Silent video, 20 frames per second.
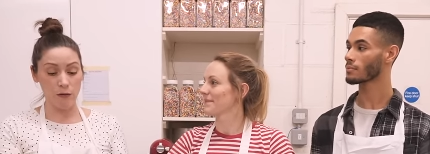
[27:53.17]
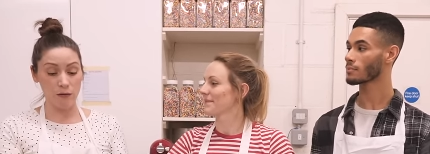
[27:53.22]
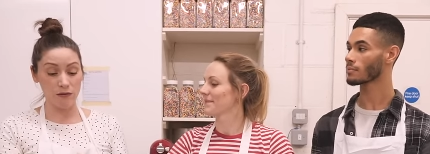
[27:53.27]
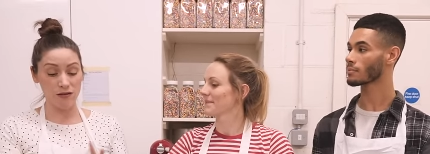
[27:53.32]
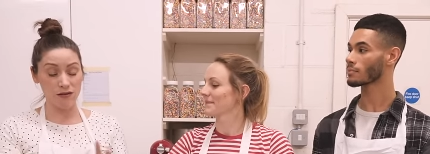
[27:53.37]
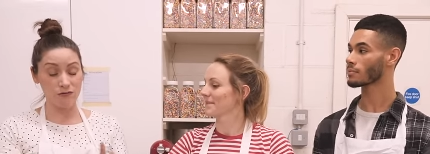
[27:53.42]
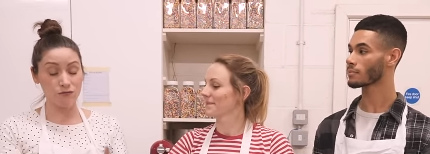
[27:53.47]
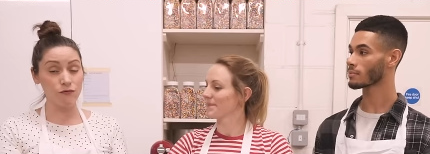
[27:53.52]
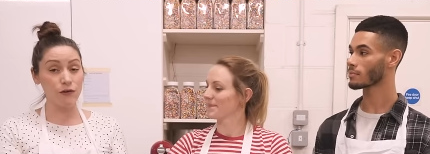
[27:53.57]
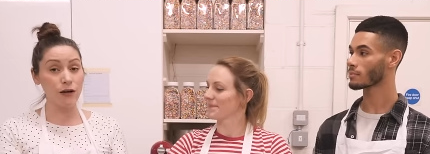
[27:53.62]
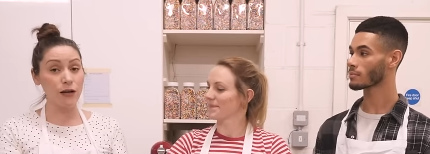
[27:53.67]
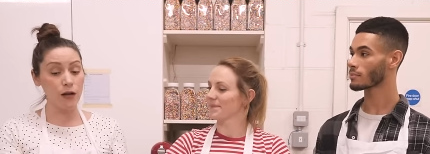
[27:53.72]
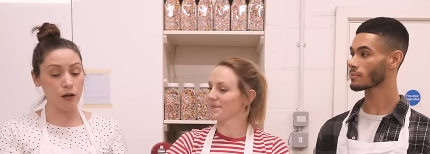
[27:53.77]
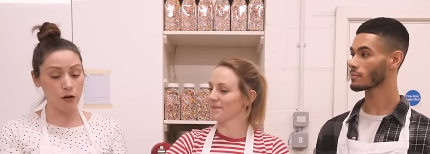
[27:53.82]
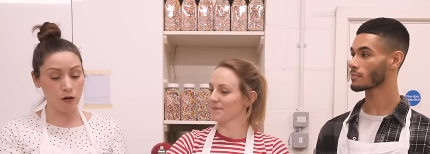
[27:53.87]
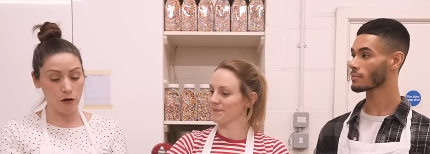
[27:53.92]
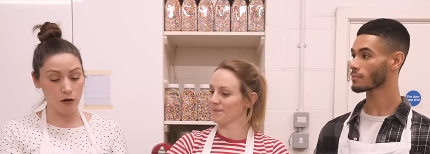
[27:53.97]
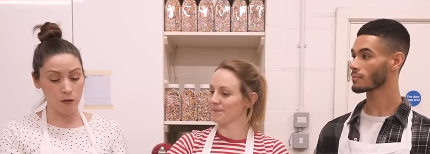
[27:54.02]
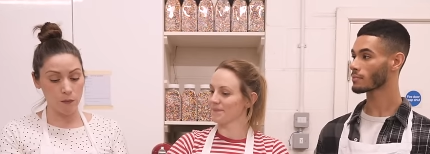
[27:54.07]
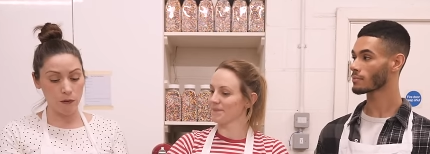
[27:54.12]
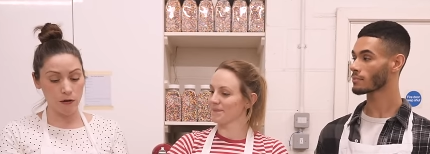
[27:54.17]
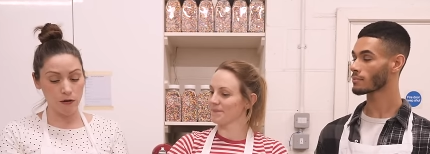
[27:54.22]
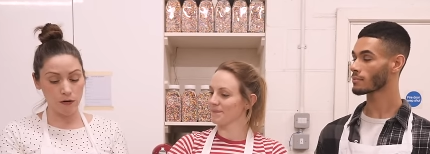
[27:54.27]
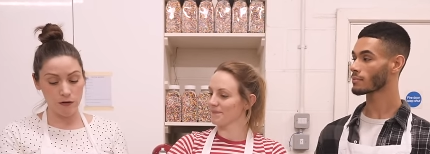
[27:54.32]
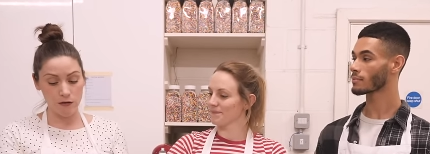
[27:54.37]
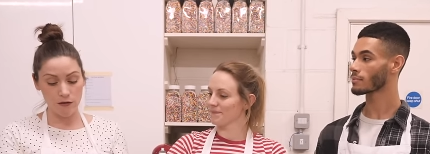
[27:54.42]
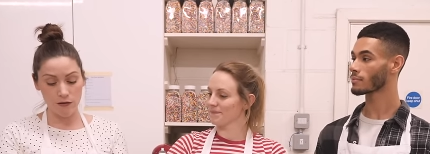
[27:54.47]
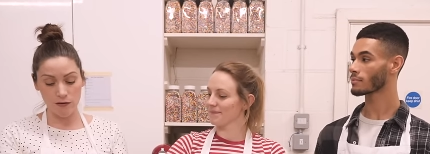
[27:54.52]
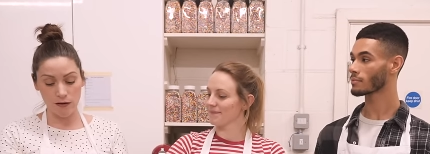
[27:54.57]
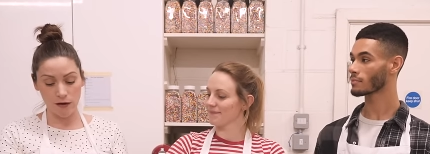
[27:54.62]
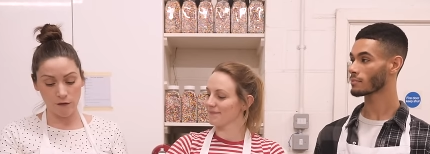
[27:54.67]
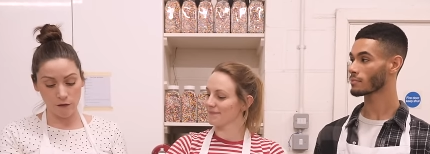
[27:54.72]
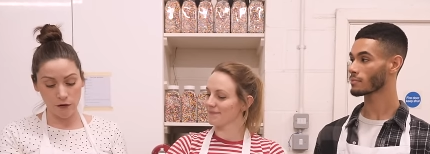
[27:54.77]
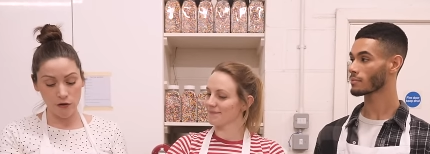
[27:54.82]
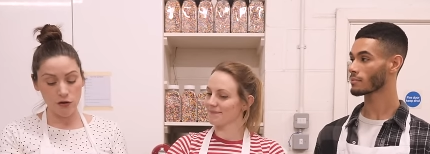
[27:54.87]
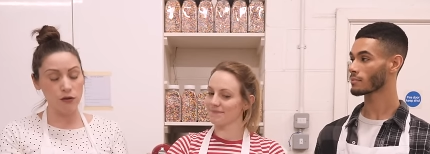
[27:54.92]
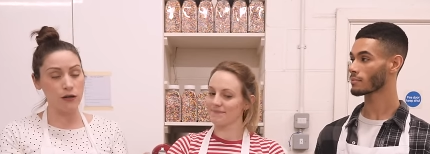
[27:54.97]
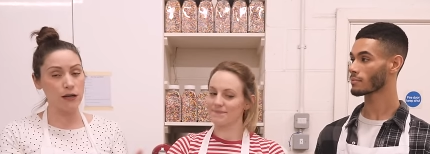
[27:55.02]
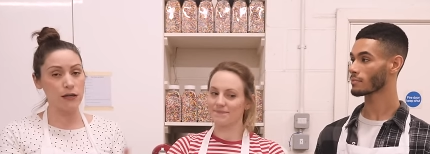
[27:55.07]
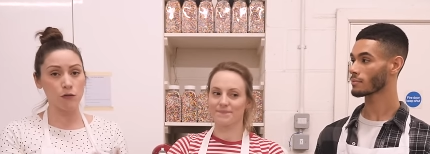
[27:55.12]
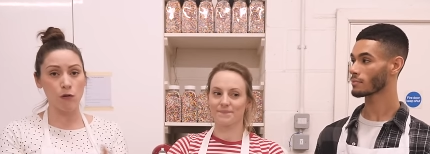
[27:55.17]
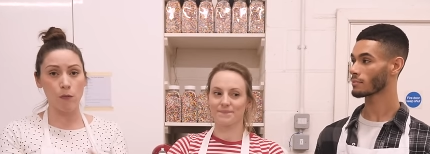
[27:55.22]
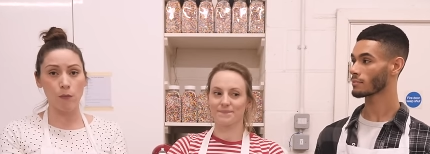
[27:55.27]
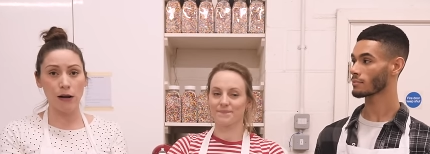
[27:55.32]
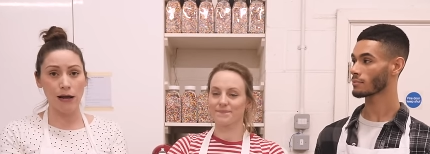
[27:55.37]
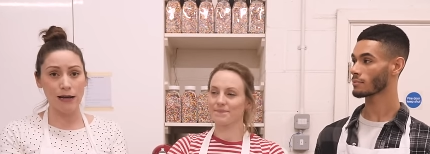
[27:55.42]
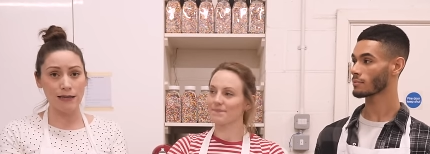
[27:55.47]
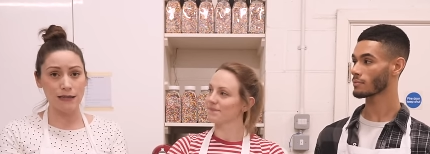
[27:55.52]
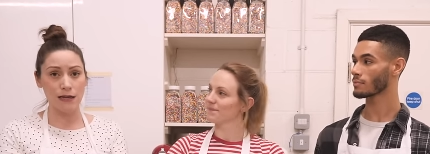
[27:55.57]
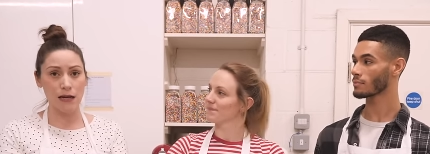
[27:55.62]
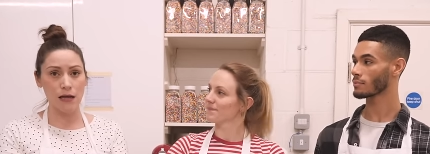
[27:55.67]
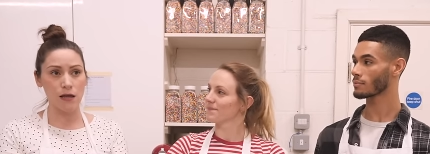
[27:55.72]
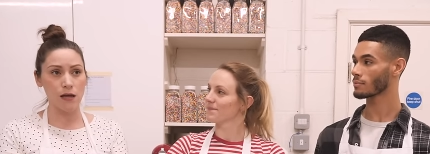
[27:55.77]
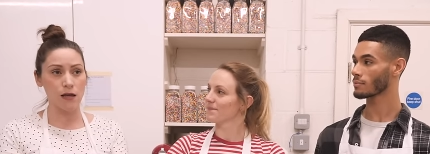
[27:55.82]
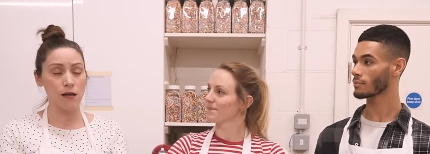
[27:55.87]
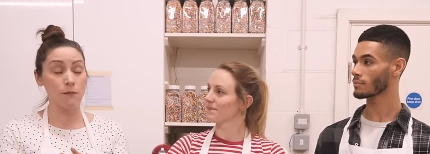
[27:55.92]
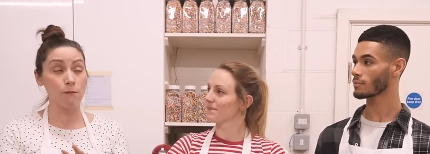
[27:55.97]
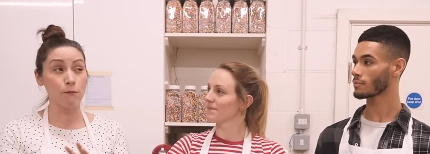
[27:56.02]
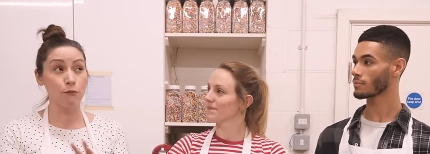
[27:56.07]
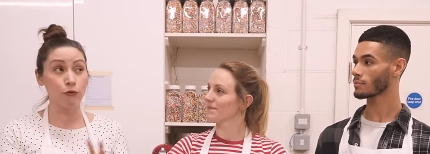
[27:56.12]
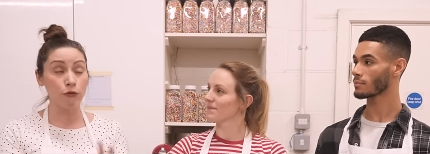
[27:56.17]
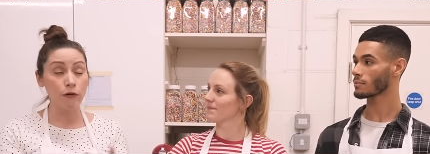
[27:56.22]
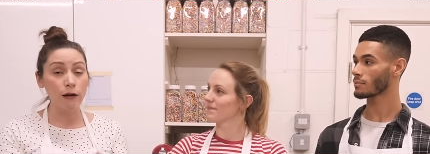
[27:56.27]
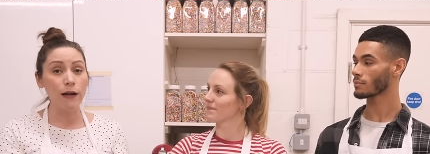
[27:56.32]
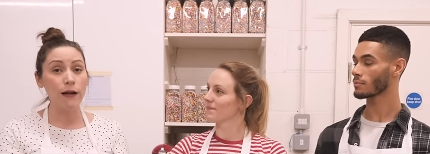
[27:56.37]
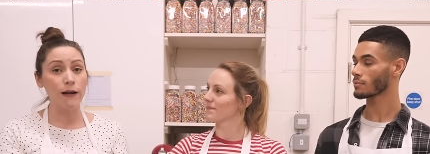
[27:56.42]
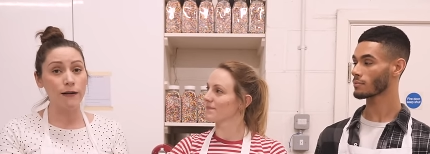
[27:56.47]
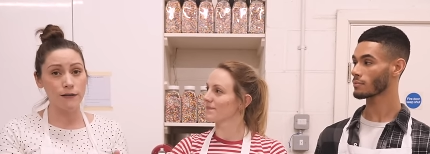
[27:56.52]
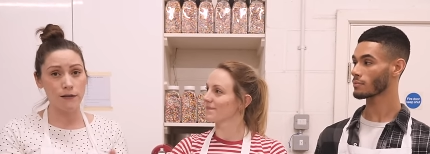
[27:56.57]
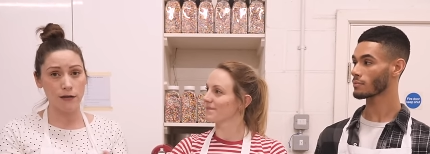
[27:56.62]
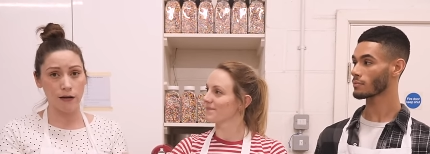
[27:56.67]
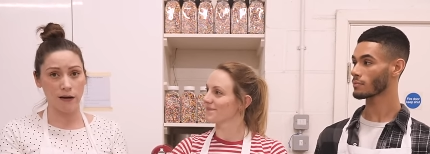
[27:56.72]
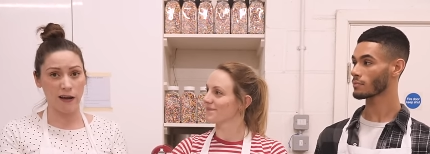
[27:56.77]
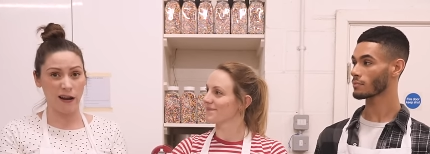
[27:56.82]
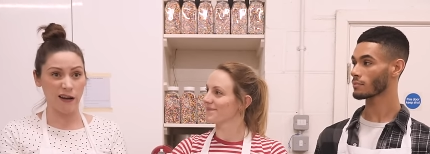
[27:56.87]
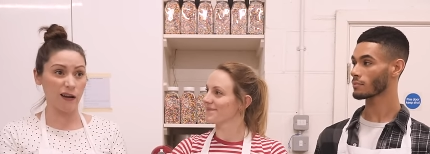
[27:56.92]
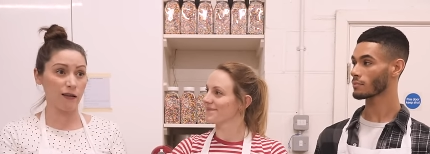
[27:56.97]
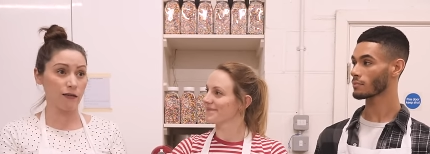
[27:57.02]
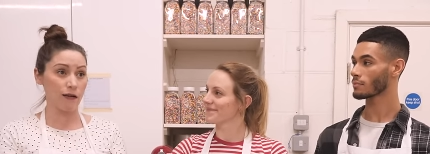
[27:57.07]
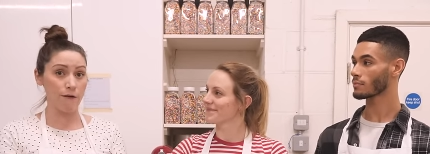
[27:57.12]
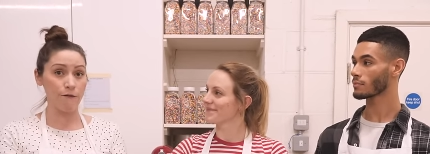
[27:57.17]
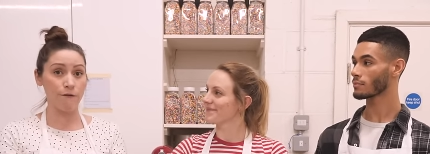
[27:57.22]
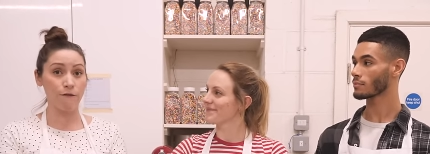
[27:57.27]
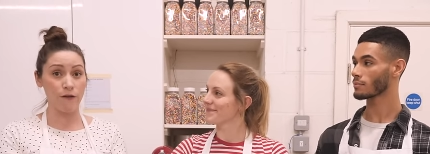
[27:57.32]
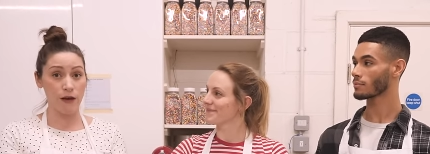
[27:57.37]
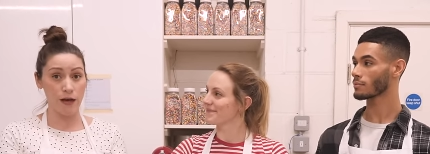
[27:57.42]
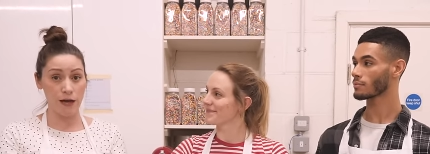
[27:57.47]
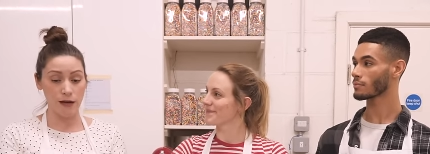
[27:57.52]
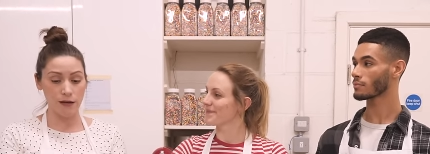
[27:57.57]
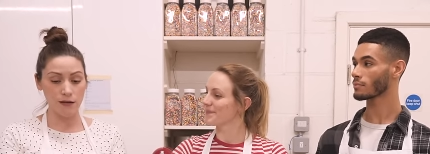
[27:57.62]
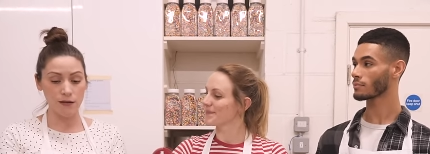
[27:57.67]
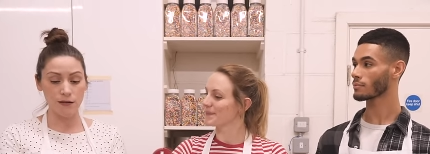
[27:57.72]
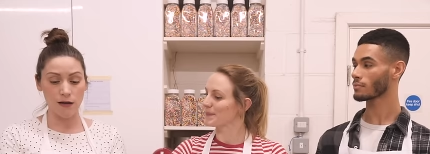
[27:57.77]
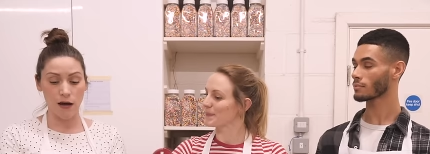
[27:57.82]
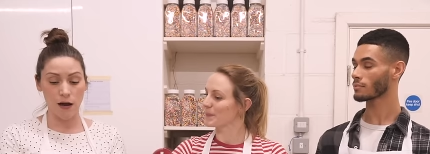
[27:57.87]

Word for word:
Speaker 1: which is really good because if you do need to replace anything, they're brilliant at getting that fixed.